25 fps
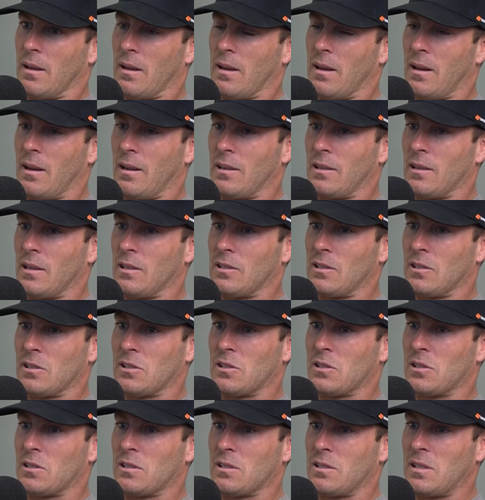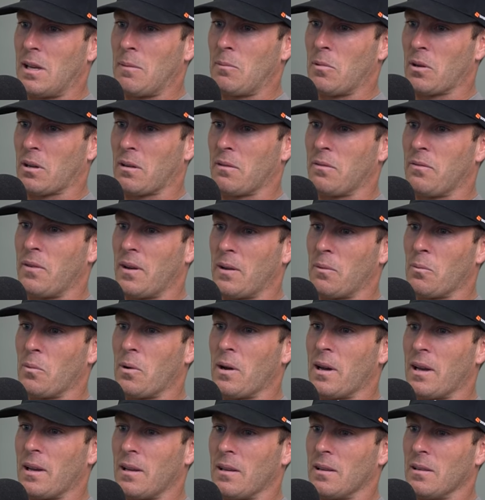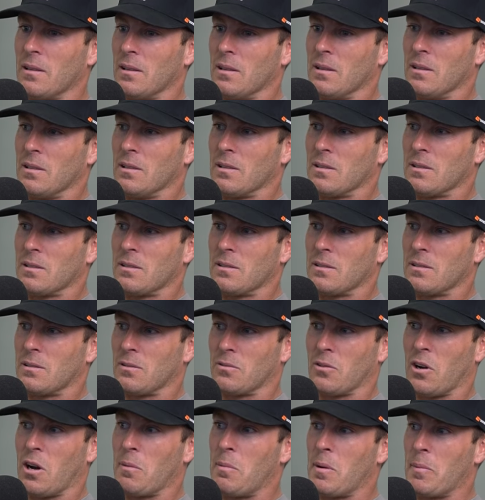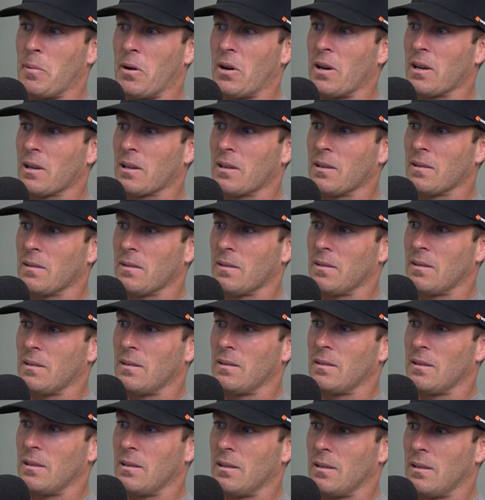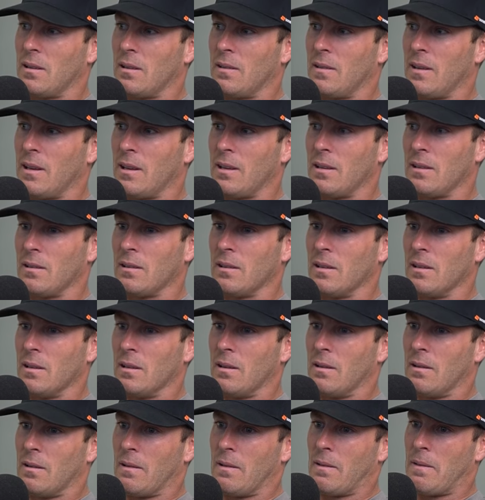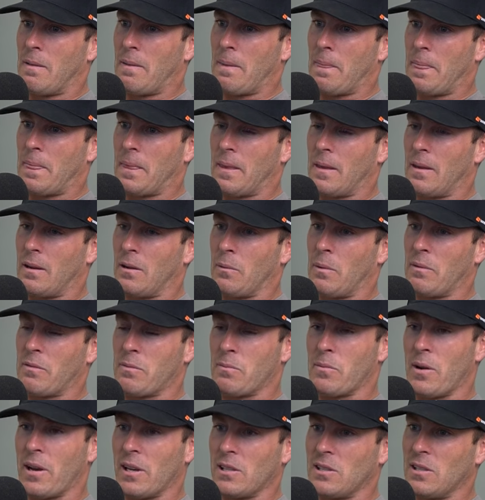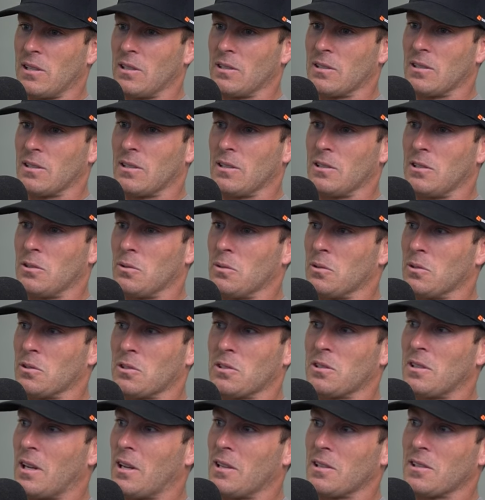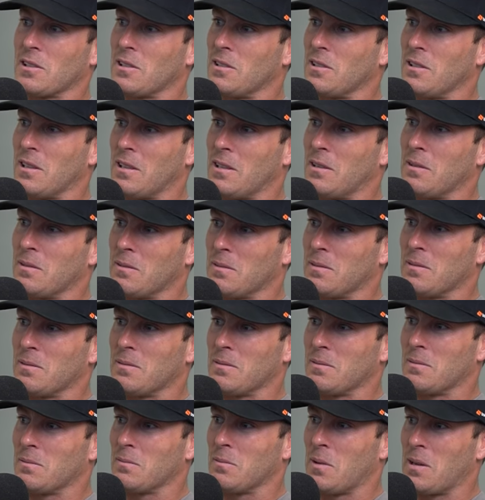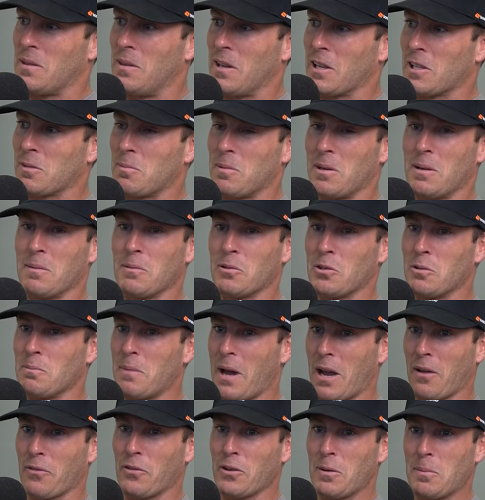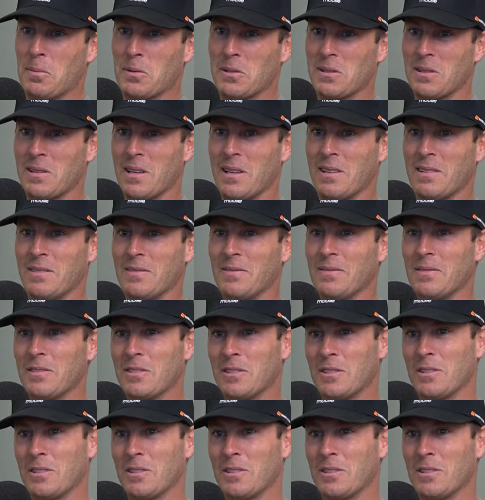And it just seemed like a fun way to ride my bike. And then, I went from racing to doing stunts, and then next minute I'm doing backflips and then